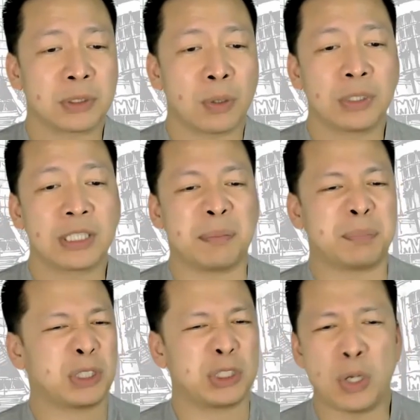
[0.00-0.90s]
holding up
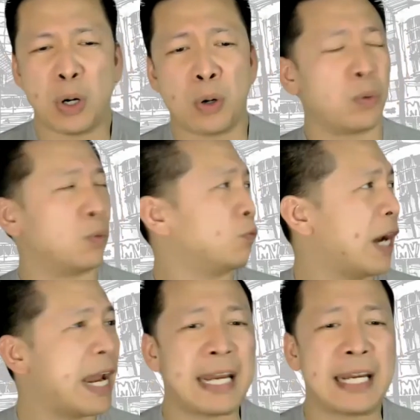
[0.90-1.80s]
snow,
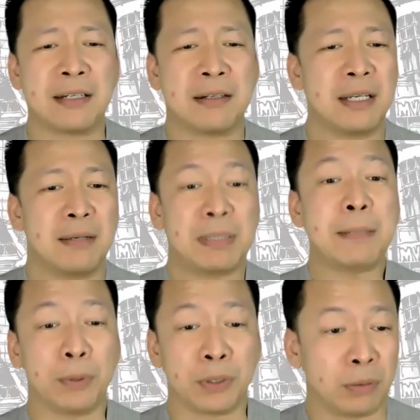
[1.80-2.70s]
rain,
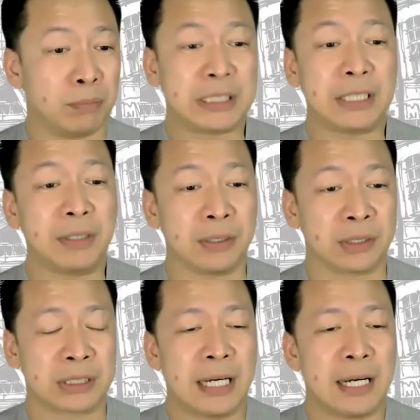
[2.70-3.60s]
people, materials.